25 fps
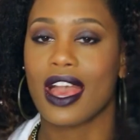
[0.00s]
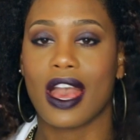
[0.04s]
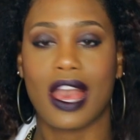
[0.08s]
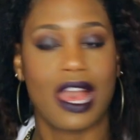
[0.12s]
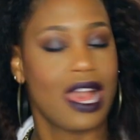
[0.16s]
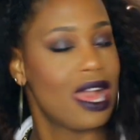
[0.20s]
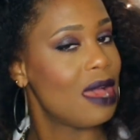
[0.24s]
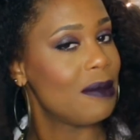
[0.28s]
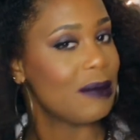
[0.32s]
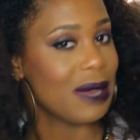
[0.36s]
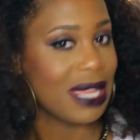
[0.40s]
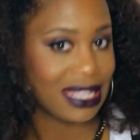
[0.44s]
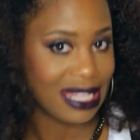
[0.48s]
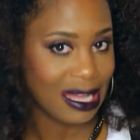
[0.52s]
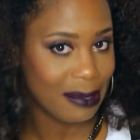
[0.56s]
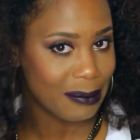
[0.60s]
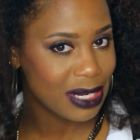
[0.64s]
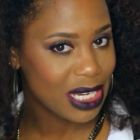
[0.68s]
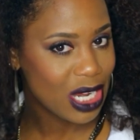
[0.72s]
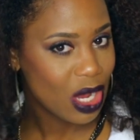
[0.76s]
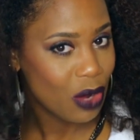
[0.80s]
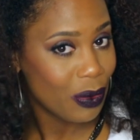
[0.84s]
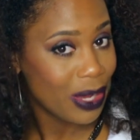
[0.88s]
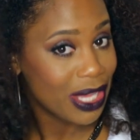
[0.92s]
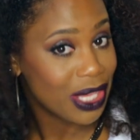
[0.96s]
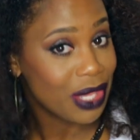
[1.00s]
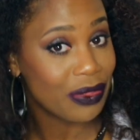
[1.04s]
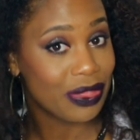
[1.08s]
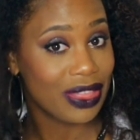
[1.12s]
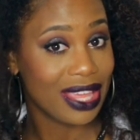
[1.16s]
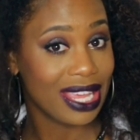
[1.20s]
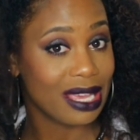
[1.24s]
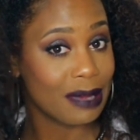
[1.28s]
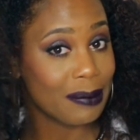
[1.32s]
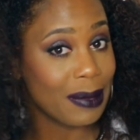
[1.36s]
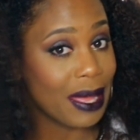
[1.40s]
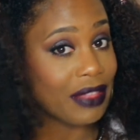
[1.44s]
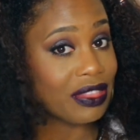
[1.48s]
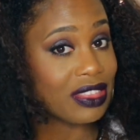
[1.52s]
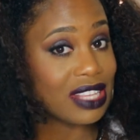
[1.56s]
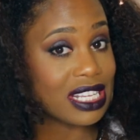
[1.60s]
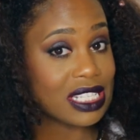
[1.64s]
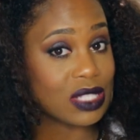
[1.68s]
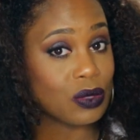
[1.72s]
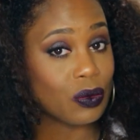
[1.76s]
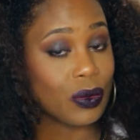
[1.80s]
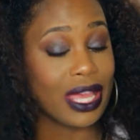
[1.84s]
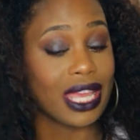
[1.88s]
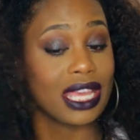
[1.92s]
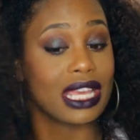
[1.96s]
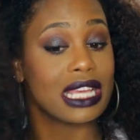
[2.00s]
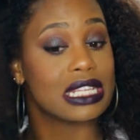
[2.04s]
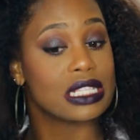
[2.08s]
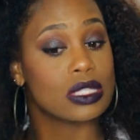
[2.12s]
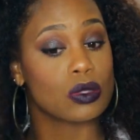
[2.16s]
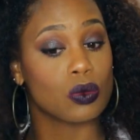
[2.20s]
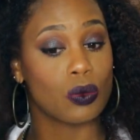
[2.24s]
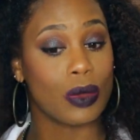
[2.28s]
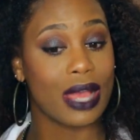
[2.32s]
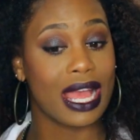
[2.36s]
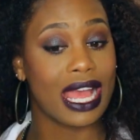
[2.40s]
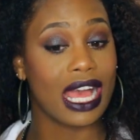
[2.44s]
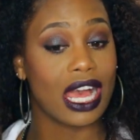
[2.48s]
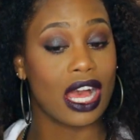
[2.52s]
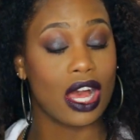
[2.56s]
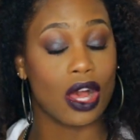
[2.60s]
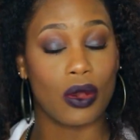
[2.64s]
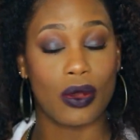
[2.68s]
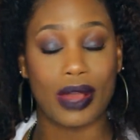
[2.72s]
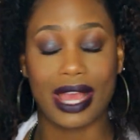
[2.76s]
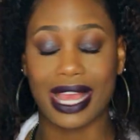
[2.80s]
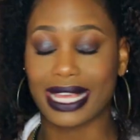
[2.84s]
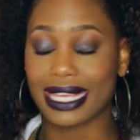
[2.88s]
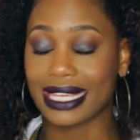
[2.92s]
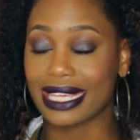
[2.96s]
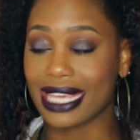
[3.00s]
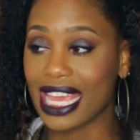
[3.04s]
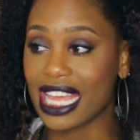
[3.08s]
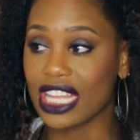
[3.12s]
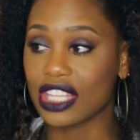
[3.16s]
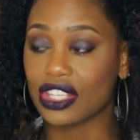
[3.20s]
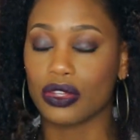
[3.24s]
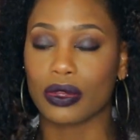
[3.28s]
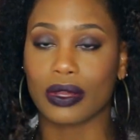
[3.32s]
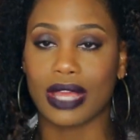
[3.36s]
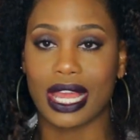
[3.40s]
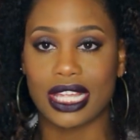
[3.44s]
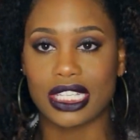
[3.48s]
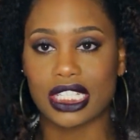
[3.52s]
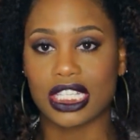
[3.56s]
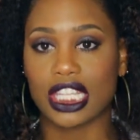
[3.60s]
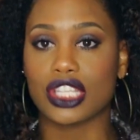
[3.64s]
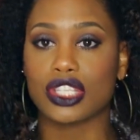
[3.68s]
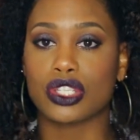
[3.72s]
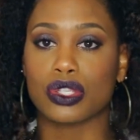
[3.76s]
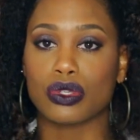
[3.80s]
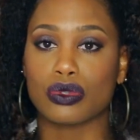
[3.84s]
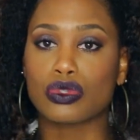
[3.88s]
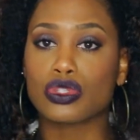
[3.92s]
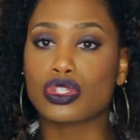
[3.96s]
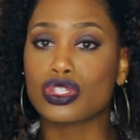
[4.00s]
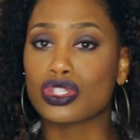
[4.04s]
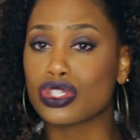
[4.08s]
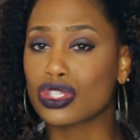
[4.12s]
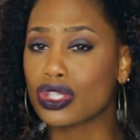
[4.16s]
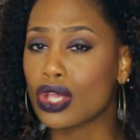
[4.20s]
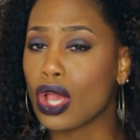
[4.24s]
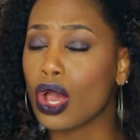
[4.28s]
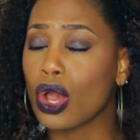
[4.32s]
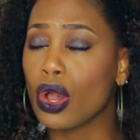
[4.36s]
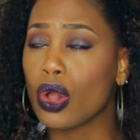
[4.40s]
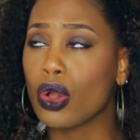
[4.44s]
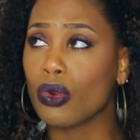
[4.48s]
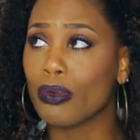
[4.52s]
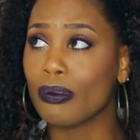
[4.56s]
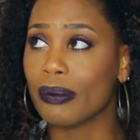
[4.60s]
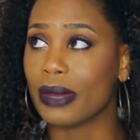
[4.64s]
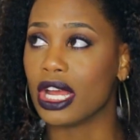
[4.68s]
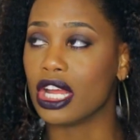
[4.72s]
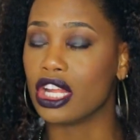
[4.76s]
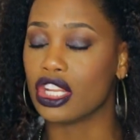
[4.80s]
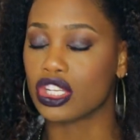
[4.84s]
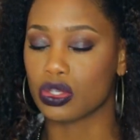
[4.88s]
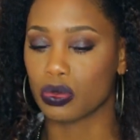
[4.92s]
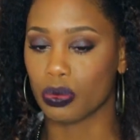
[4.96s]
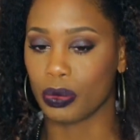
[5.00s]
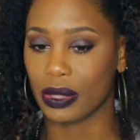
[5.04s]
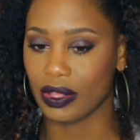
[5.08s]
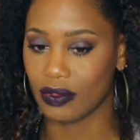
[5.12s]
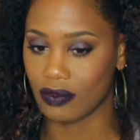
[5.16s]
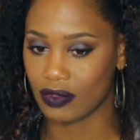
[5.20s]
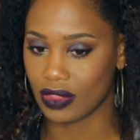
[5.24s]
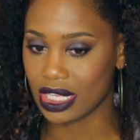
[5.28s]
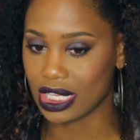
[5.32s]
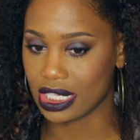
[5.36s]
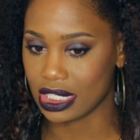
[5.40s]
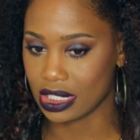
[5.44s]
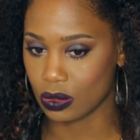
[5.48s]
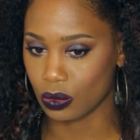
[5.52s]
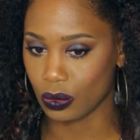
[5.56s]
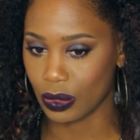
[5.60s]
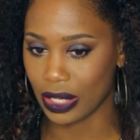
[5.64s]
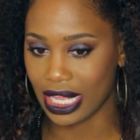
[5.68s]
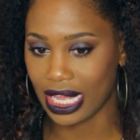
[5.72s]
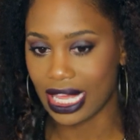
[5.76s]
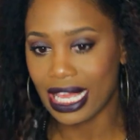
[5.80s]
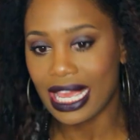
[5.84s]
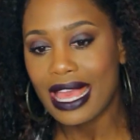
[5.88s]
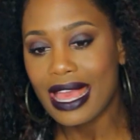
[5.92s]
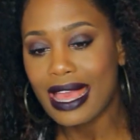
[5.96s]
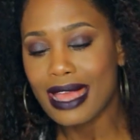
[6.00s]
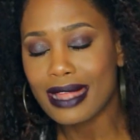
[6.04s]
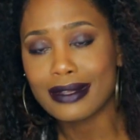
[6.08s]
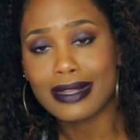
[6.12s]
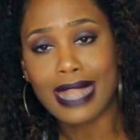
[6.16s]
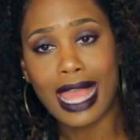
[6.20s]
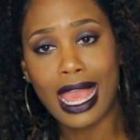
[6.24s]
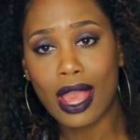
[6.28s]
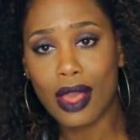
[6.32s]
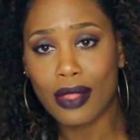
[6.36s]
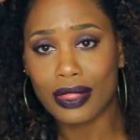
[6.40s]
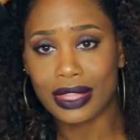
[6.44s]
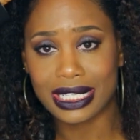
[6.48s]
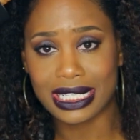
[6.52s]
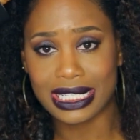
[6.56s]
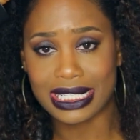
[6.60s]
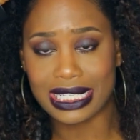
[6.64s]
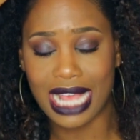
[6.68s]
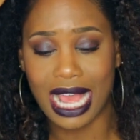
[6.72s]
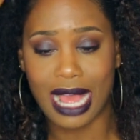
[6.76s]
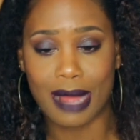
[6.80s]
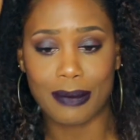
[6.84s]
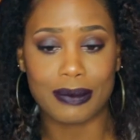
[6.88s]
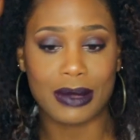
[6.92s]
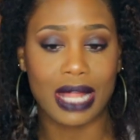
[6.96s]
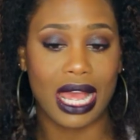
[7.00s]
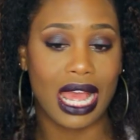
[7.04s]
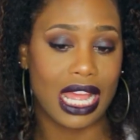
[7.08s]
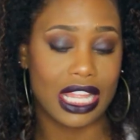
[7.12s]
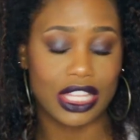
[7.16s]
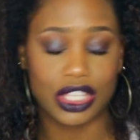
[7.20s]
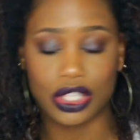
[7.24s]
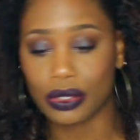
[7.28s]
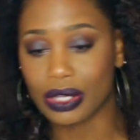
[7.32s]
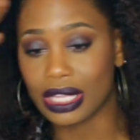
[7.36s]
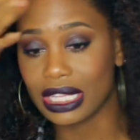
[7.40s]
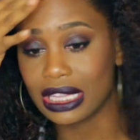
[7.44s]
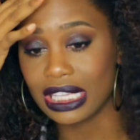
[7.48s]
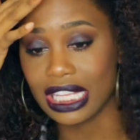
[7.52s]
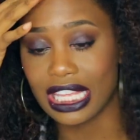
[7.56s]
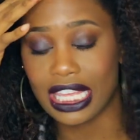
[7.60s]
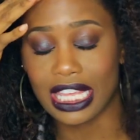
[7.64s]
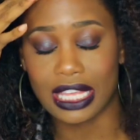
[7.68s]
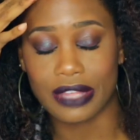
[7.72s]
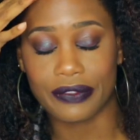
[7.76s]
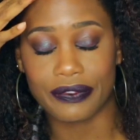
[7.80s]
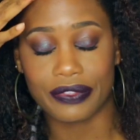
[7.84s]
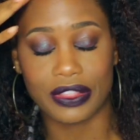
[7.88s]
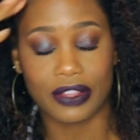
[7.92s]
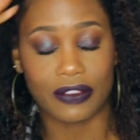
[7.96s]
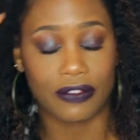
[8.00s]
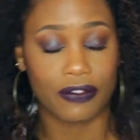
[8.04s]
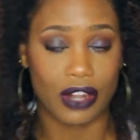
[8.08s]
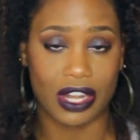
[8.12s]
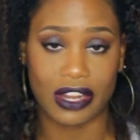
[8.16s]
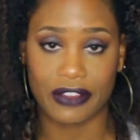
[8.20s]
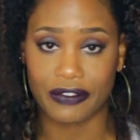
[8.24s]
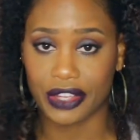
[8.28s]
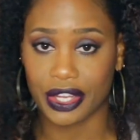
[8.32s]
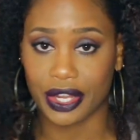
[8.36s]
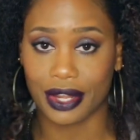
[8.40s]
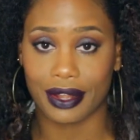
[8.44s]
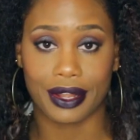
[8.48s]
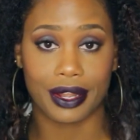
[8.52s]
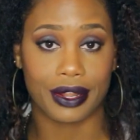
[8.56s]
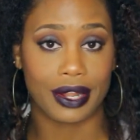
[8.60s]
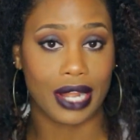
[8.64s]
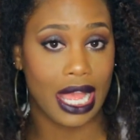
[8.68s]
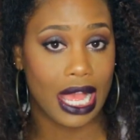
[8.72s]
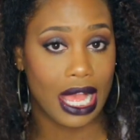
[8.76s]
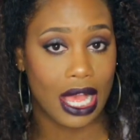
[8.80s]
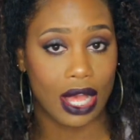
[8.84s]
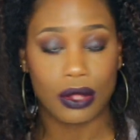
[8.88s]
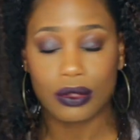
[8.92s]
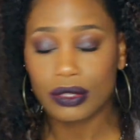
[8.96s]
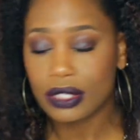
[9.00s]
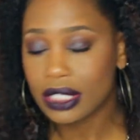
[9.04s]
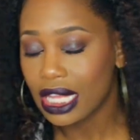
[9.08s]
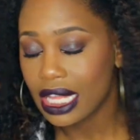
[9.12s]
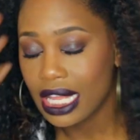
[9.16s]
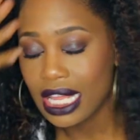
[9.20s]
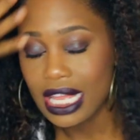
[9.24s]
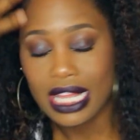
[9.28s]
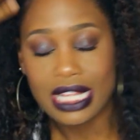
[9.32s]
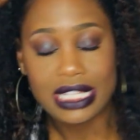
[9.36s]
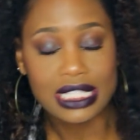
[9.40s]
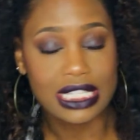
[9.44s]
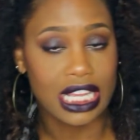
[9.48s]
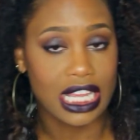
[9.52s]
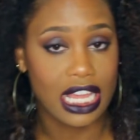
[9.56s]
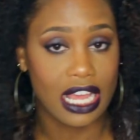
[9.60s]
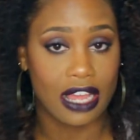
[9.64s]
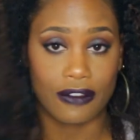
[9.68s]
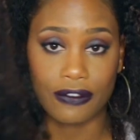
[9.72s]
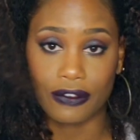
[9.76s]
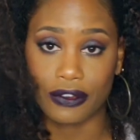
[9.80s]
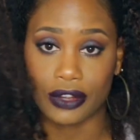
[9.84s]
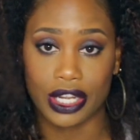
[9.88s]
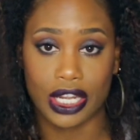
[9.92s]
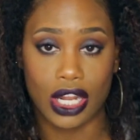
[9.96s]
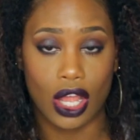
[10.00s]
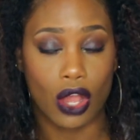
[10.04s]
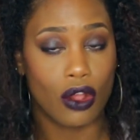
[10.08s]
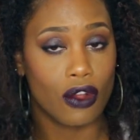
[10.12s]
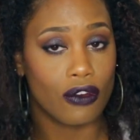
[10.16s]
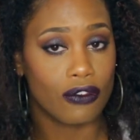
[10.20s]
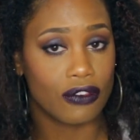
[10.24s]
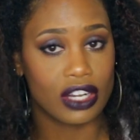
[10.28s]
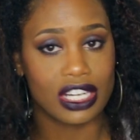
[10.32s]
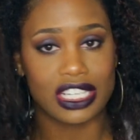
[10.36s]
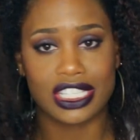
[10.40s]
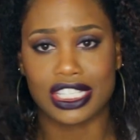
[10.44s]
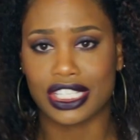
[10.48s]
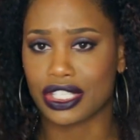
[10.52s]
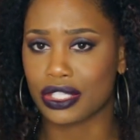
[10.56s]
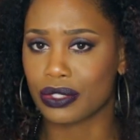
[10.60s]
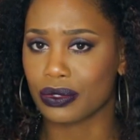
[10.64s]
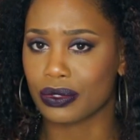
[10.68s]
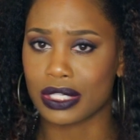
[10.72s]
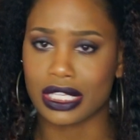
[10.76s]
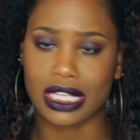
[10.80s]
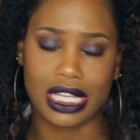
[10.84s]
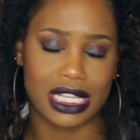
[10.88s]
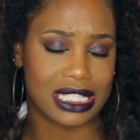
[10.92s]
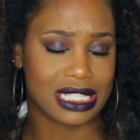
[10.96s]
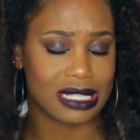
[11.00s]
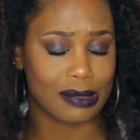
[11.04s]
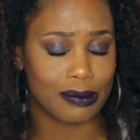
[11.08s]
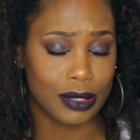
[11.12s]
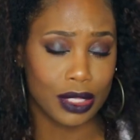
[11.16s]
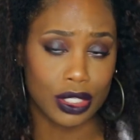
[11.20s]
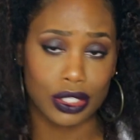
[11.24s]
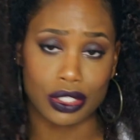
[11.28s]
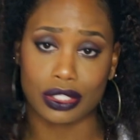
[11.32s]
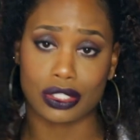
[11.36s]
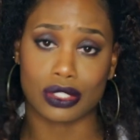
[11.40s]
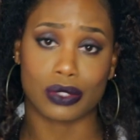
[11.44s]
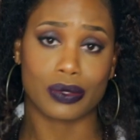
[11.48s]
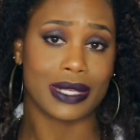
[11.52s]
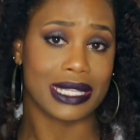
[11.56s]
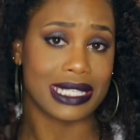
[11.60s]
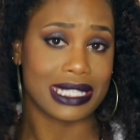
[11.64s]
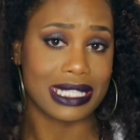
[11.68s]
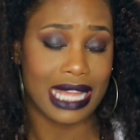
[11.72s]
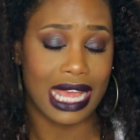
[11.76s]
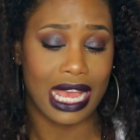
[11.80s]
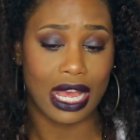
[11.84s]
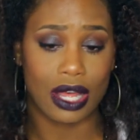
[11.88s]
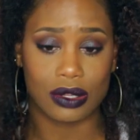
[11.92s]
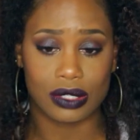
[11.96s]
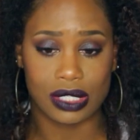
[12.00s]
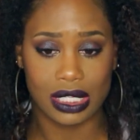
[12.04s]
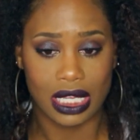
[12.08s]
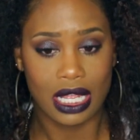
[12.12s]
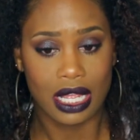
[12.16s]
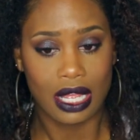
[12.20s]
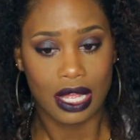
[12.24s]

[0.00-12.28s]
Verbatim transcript: Um, and let me know what you think about this wig as well. Again, you guys can do so much with this wig. Not only the top knot, you can leave the front of your hair out to cover it over. Just do a simple little twist out.